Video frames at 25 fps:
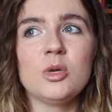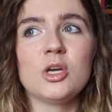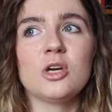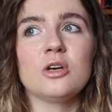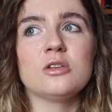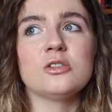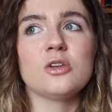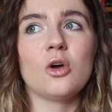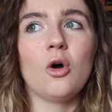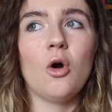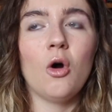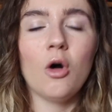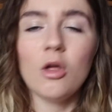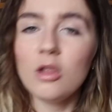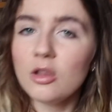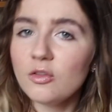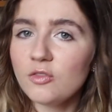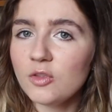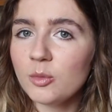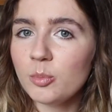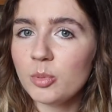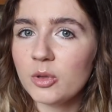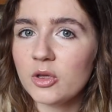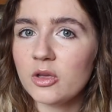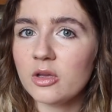because all
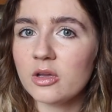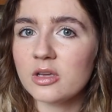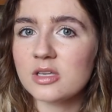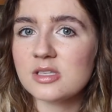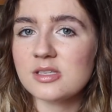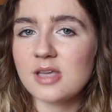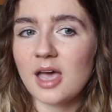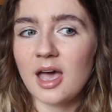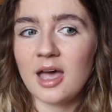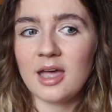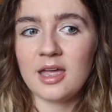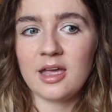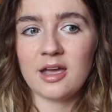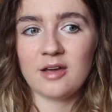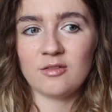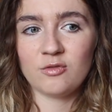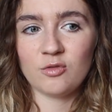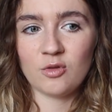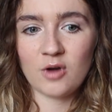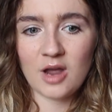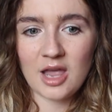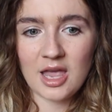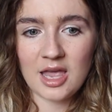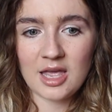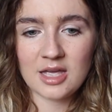of the books I
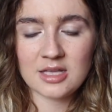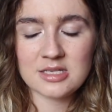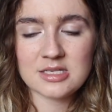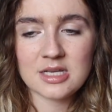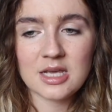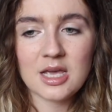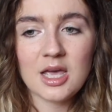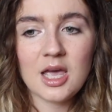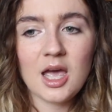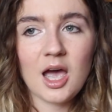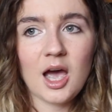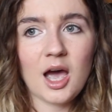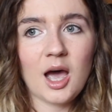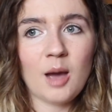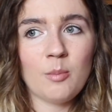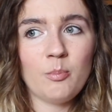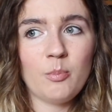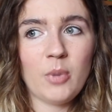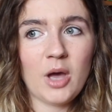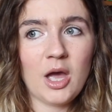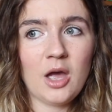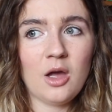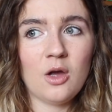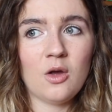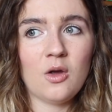have read
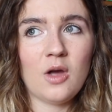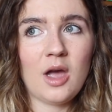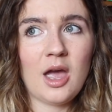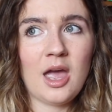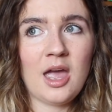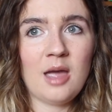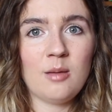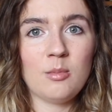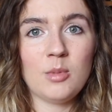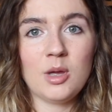about